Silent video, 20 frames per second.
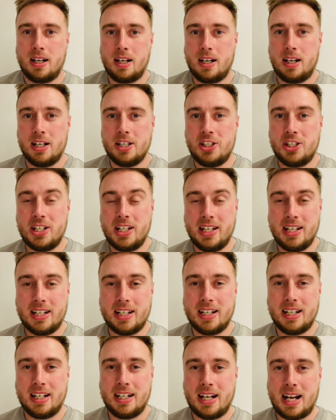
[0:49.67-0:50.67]
Hi
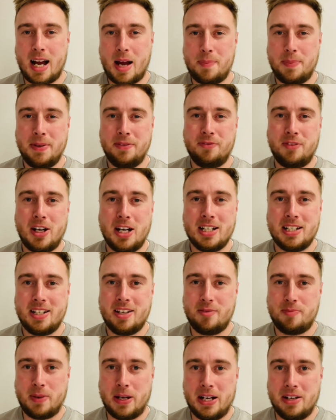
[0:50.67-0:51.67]
Shanika, happy
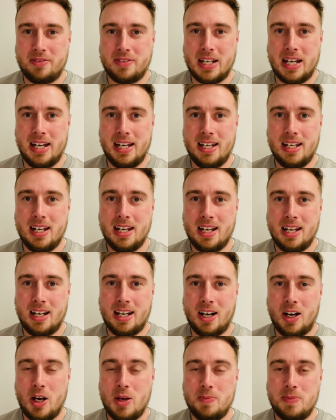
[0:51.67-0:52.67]
30th birthday.
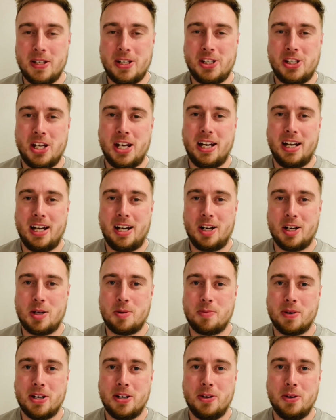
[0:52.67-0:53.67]
I hope this year I
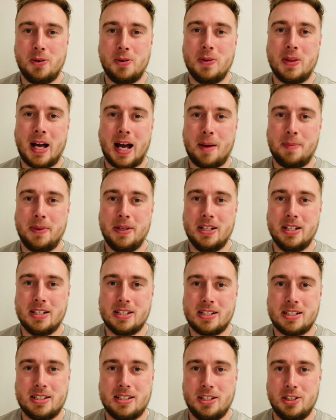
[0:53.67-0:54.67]
can bring you all the
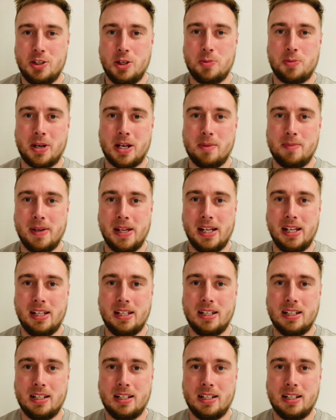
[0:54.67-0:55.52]
happiness that you bring me.